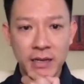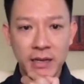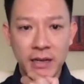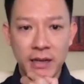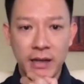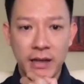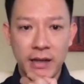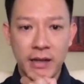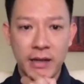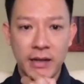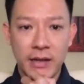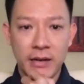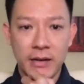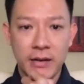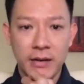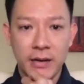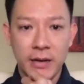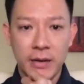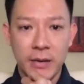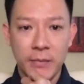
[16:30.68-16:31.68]
And,
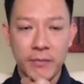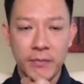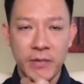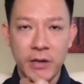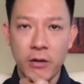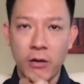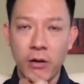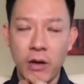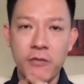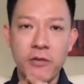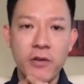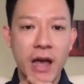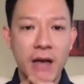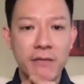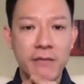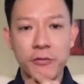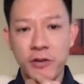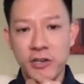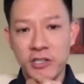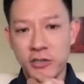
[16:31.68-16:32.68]
um, you know, if you have
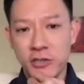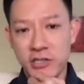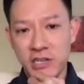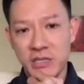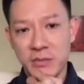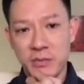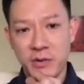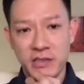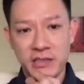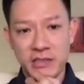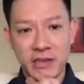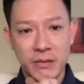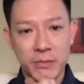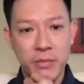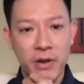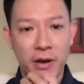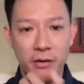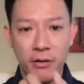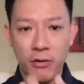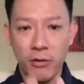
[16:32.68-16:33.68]
a research experience in
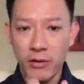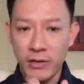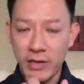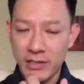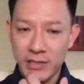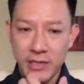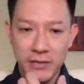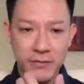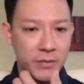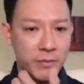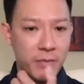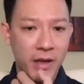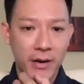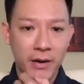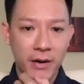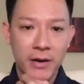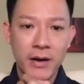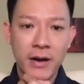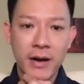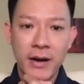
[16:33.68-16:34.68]
perio, that's even better.